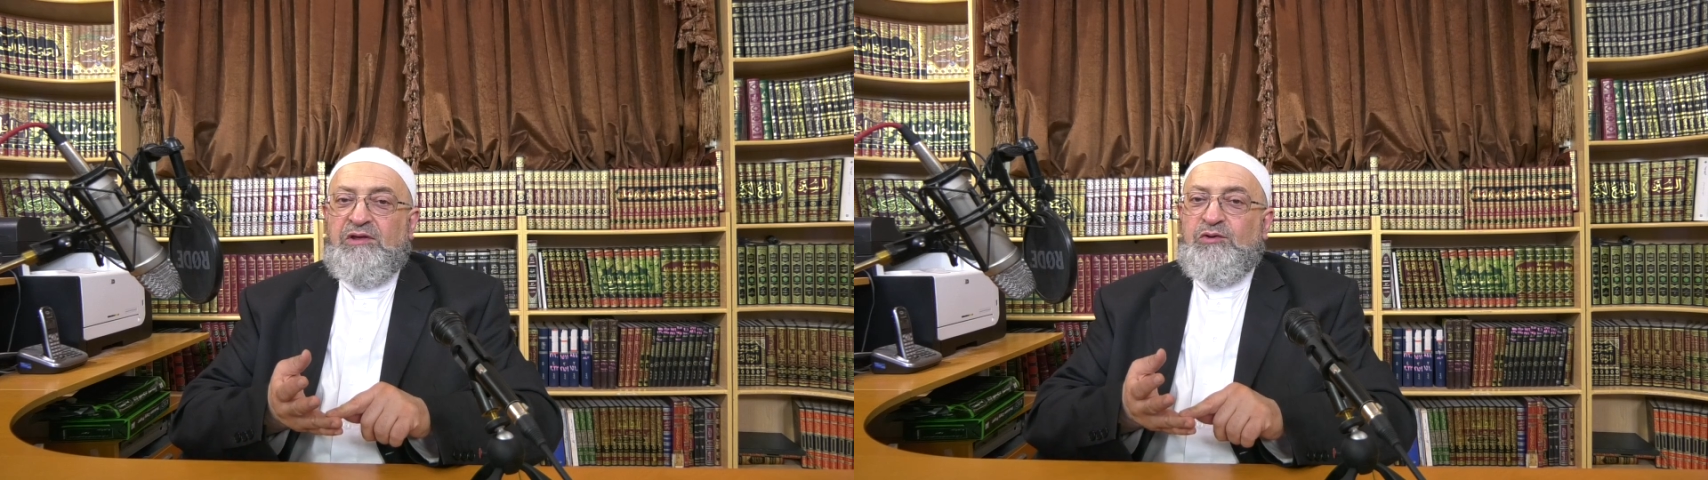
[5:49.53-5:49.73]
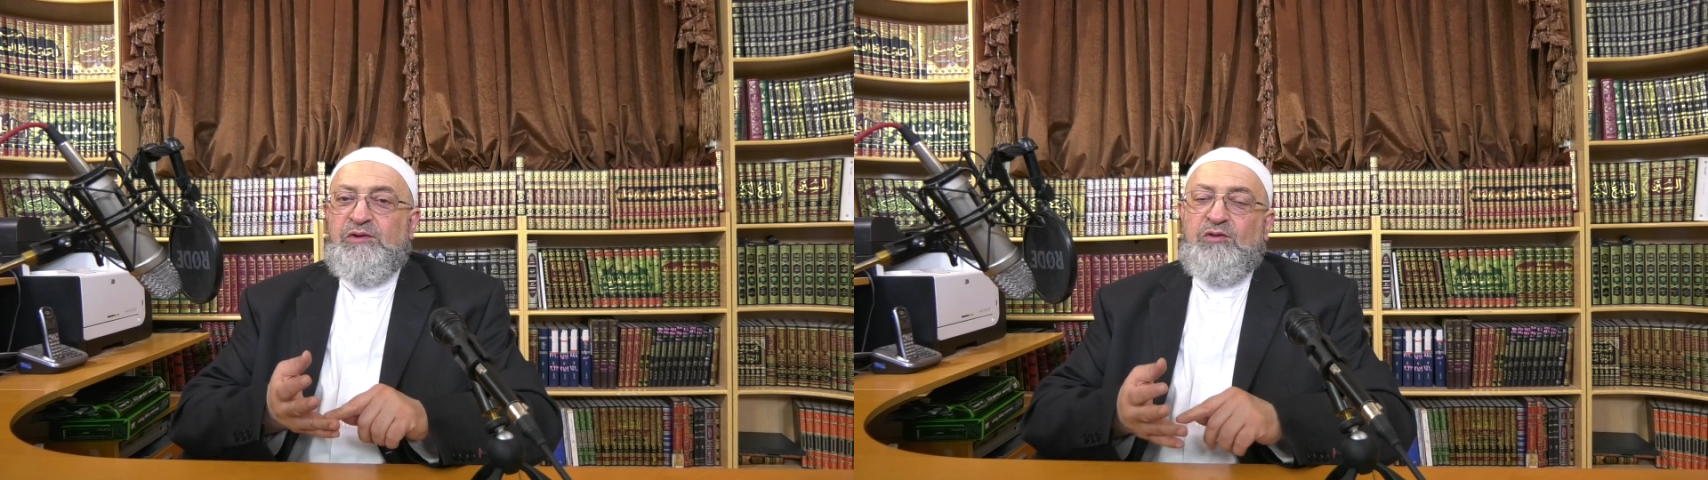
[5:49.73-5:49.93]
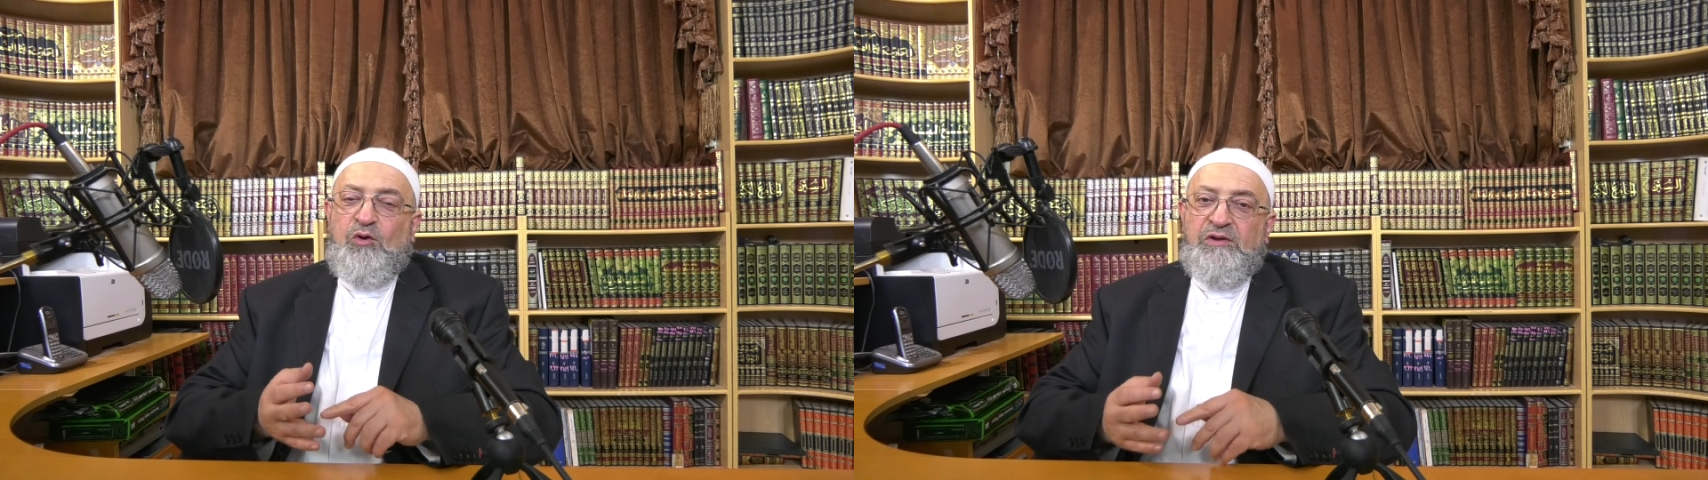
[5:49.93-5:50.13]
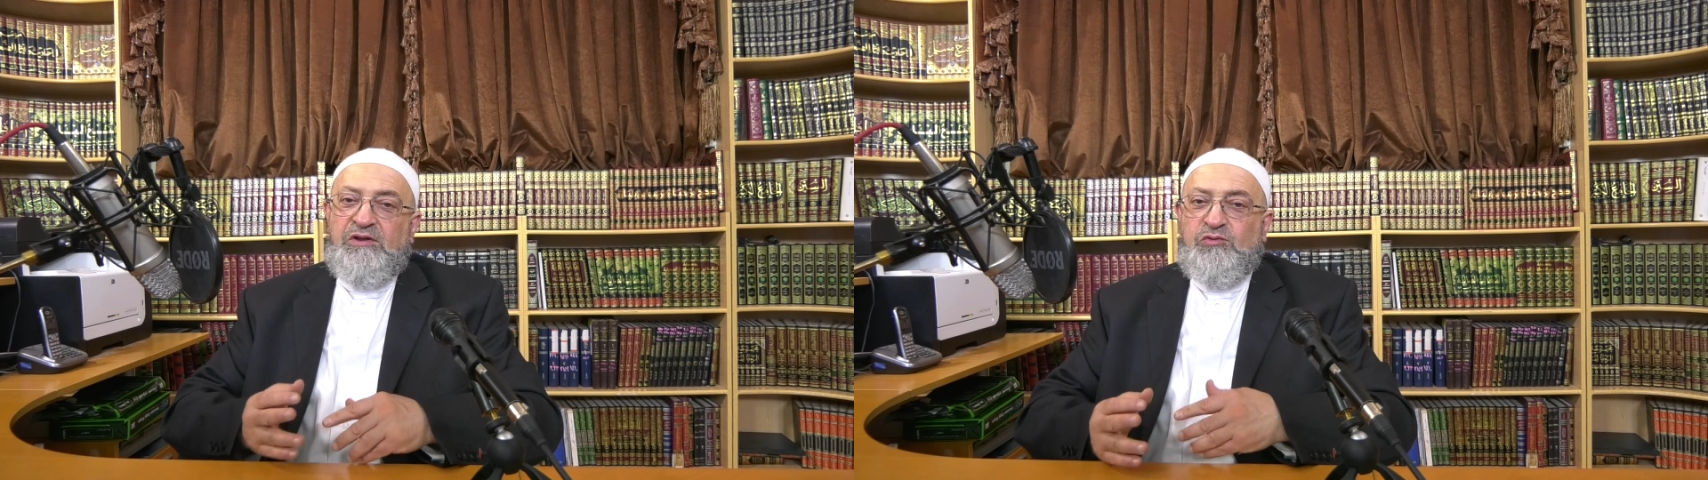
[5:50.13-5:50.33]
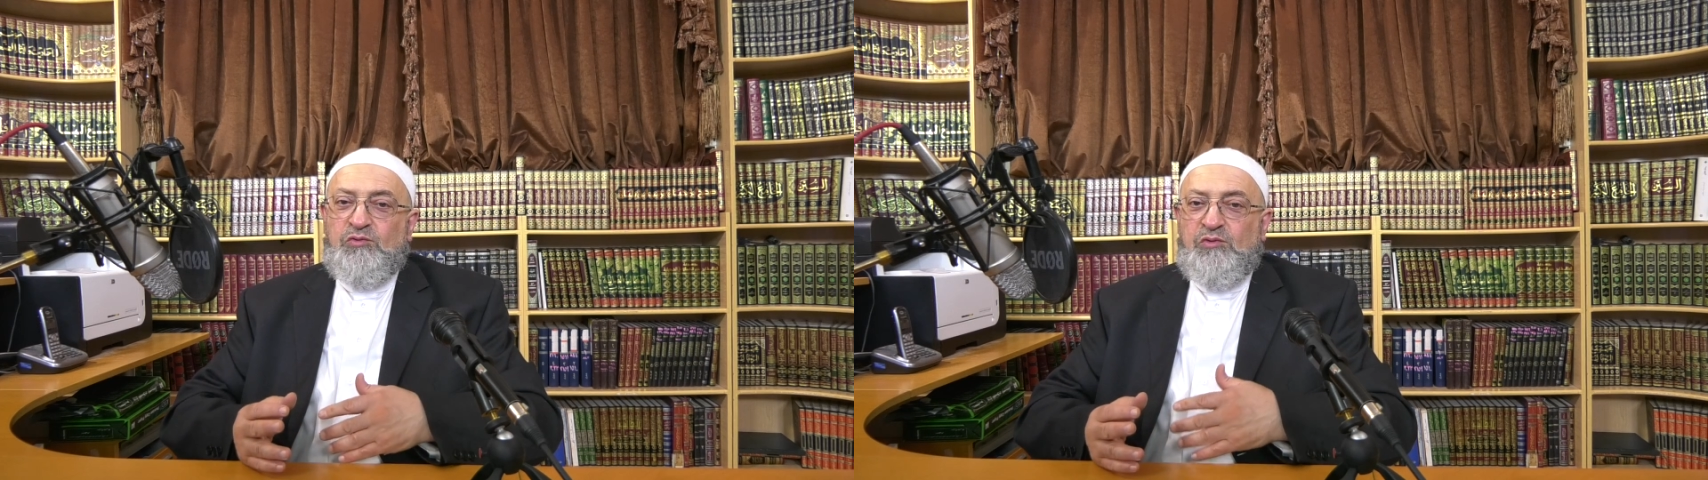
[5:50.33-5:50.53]
You need only
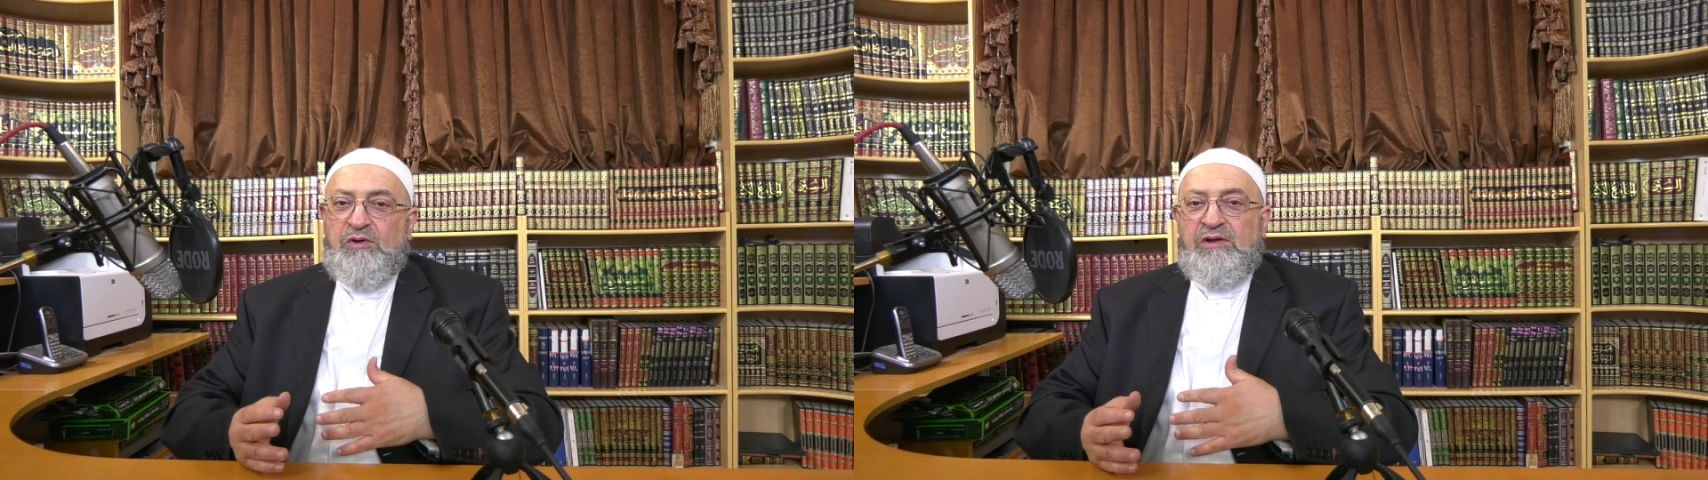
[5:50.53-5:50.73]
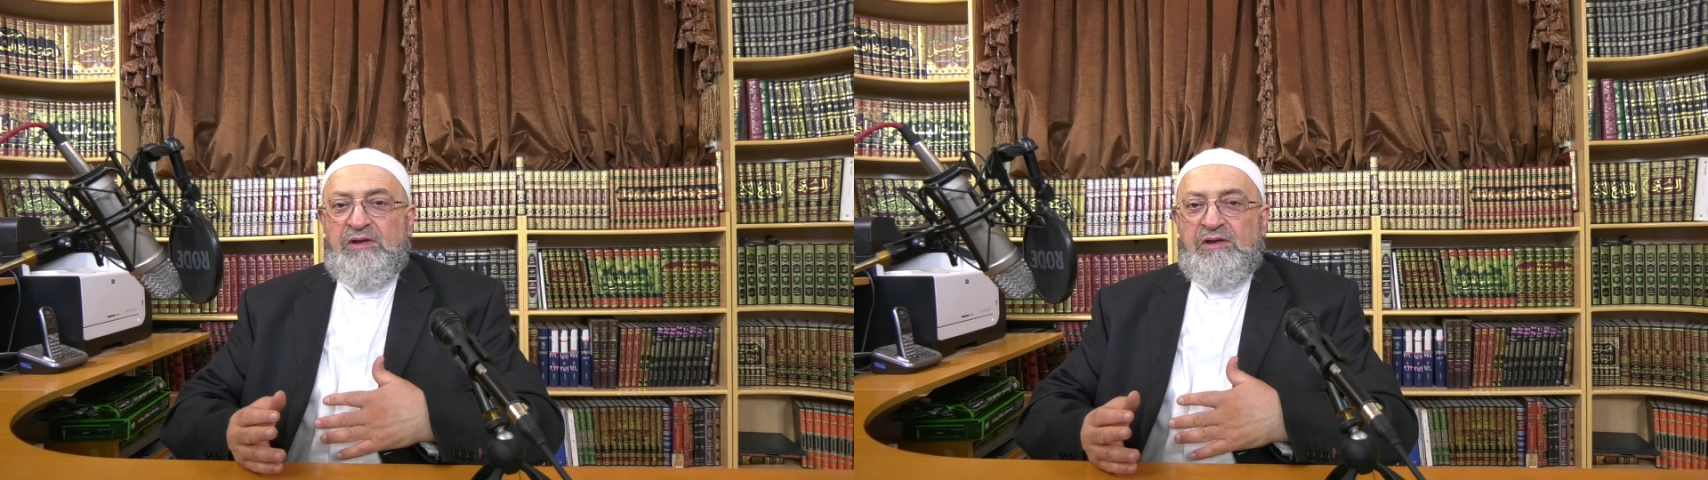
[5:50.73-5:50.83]
to